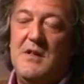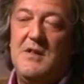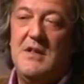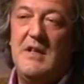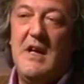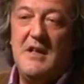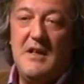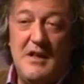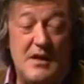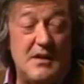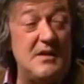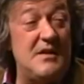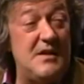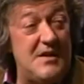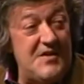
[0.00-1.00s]
to get
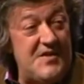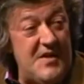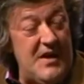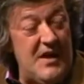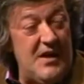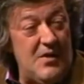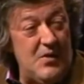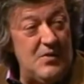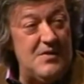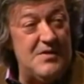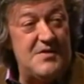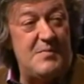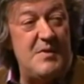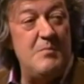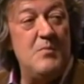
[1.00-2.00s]
younger as they get
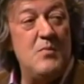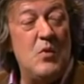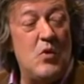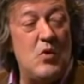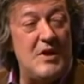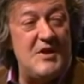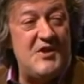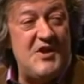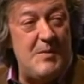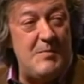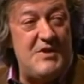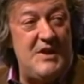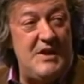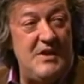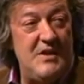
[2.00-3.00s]
older, to be more
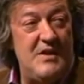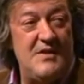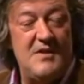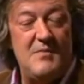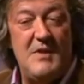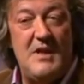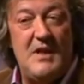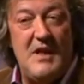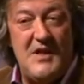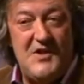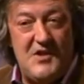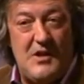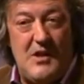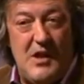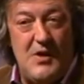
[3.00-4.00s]
accepting and to be
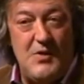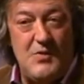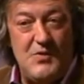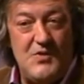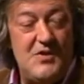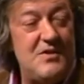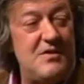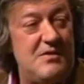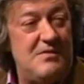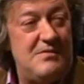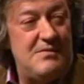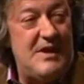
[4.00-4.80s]
less closed.